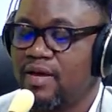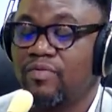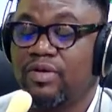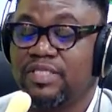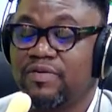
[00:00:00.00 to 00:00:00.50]

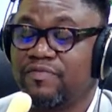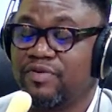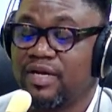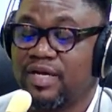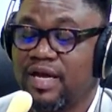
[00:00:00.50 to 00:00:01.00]
was the name of the
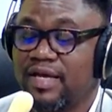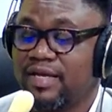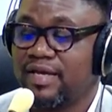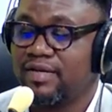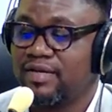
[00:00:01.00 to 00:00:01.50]
other guy
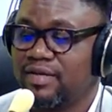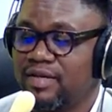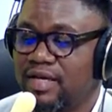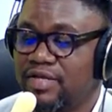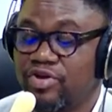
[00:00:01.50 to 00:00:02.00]
again?
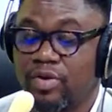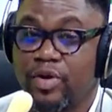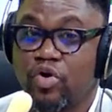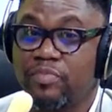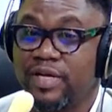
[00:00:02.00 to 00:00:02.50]
Jeremy
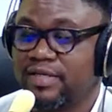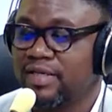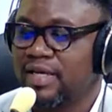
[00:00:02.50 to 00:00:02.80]
Corbyn.